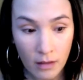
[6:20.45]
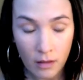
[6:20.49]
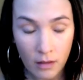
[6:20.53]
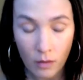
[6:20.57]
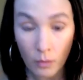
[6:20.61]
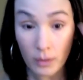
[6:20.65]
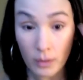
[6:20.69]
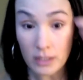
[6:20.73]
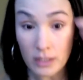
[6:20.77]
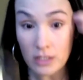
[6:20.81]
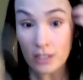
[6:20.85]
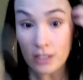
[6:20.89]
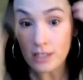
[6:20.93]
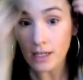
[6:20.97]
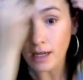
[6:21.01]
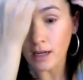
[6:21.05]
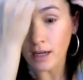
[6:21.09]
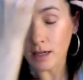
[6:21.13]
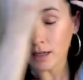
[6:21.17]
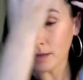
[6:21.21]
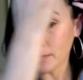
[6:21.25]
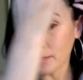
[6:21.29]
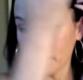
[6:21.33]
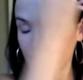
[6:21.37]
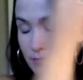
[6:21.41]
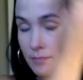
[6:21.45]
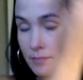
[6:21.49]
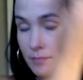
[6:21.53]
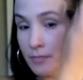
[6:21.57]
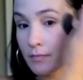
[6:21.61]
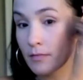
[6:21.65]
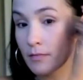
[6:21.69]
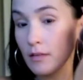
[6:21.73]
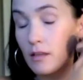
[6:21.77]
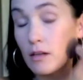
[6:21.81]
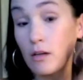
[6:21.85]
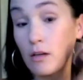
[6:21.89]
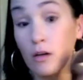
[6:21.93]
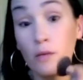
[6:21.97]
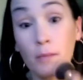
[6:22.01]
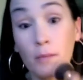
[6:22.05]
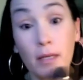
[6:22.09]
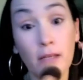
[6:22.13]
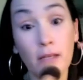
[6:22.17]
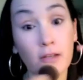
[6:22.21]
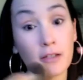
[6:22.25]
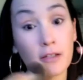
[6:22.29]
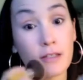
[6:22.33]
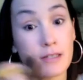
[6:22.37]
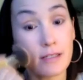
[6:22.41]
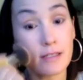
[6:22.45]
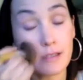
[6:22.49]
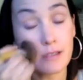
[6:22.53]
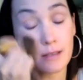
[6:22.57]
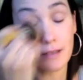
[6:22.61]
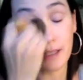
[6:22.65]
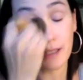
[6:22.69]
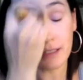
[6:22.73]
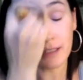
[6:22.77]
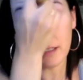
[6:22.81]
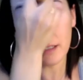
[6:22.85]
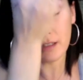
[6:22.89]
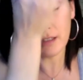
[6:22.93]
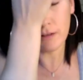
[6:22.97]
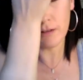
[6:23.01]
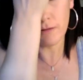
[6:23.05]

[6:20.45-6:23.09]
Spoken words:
which, oh my goodness, that stuff